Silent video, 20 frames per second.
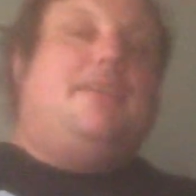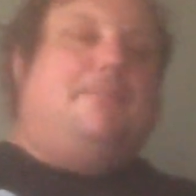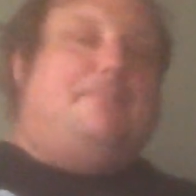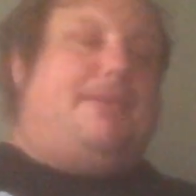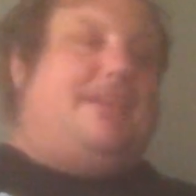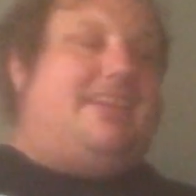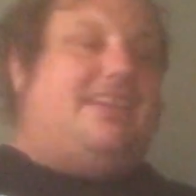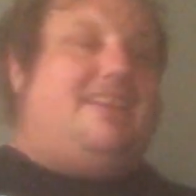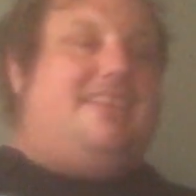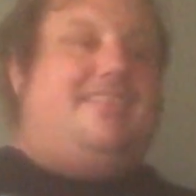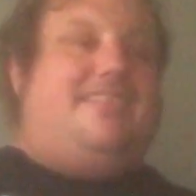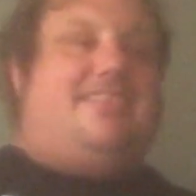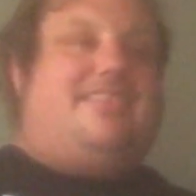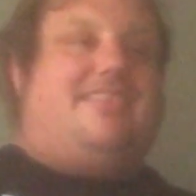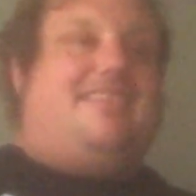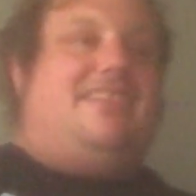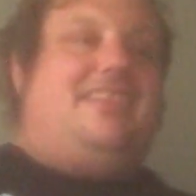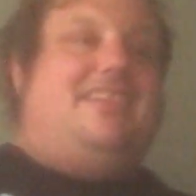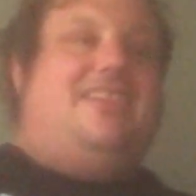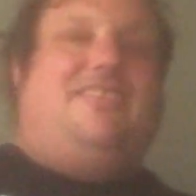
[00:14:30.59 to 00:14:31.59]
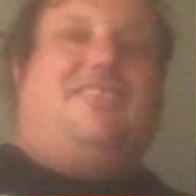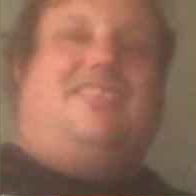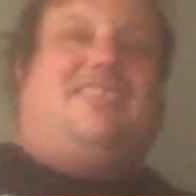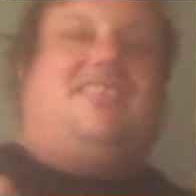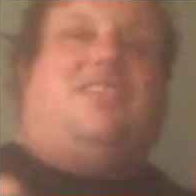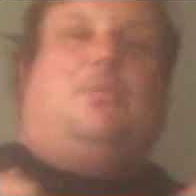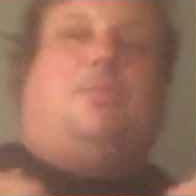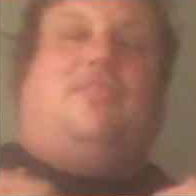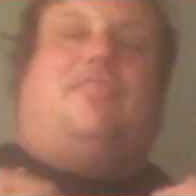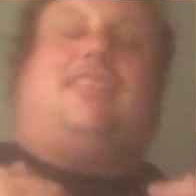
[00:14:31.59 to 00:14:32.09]
because it was
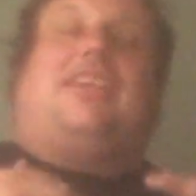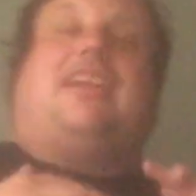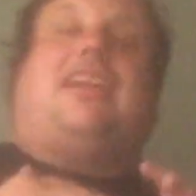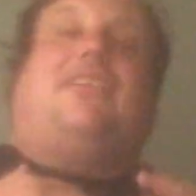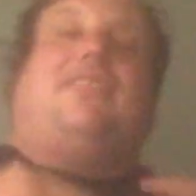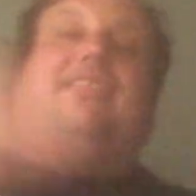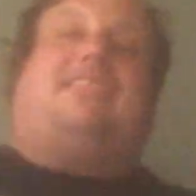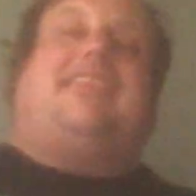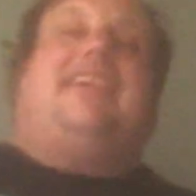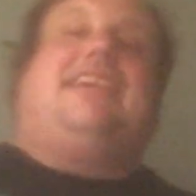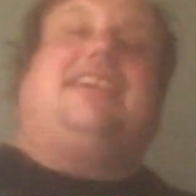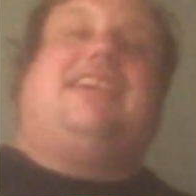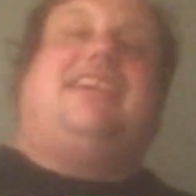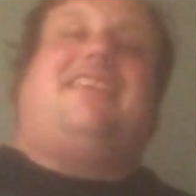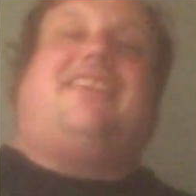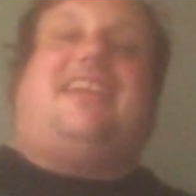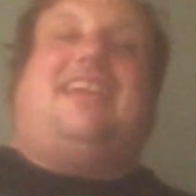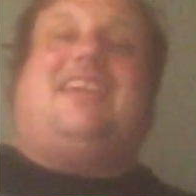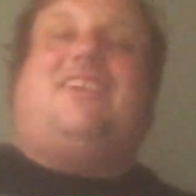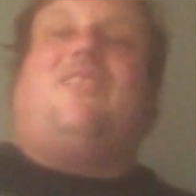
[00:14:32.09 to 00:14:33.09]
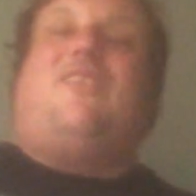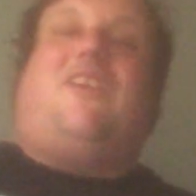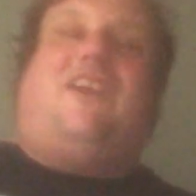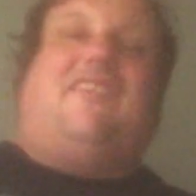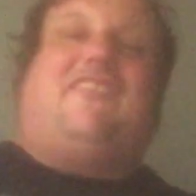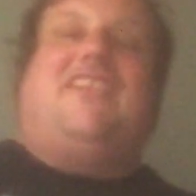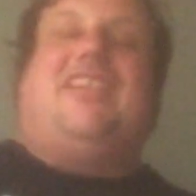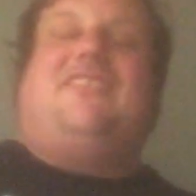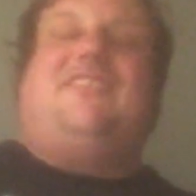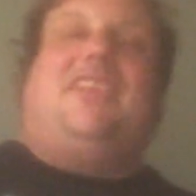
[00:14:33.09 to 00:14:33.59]
almost like I was taking a
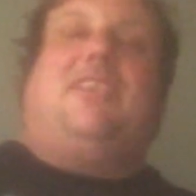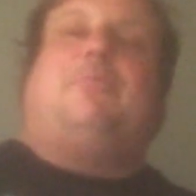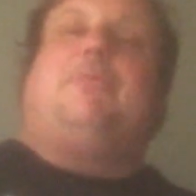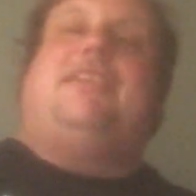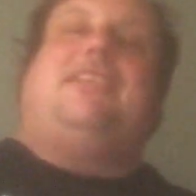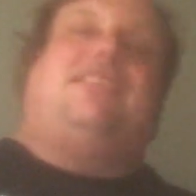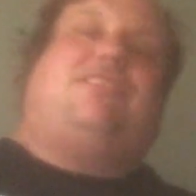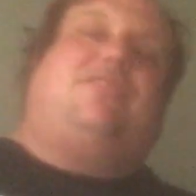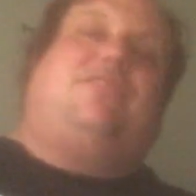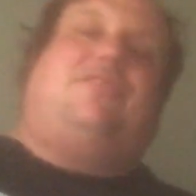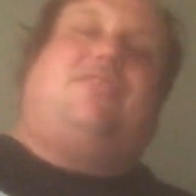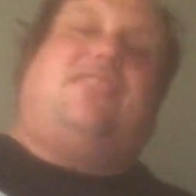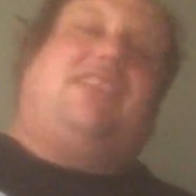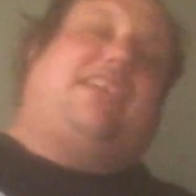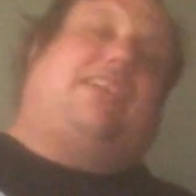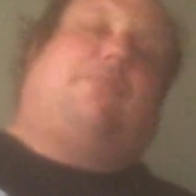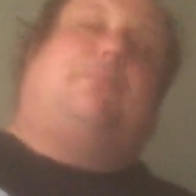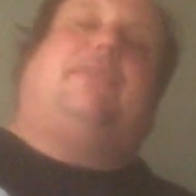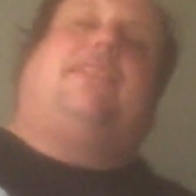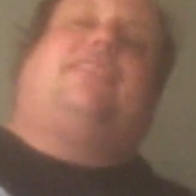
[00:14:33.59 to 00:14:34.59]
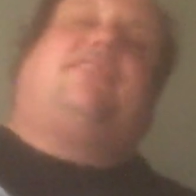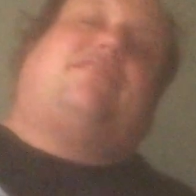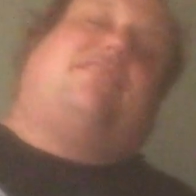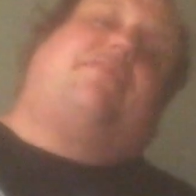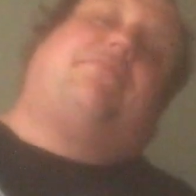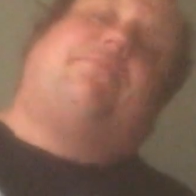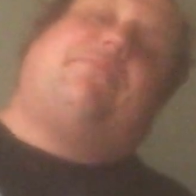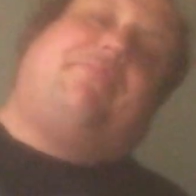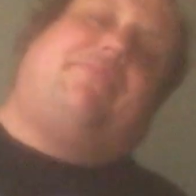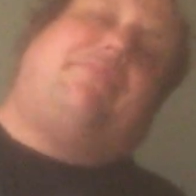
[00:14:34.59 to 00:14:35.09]
Walkman with me to an expedition.